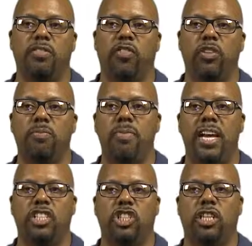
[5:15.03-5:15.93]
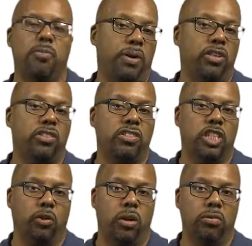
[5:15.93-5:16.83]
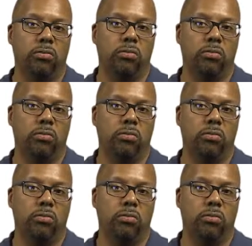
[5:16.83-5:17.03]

first matched compared to 0.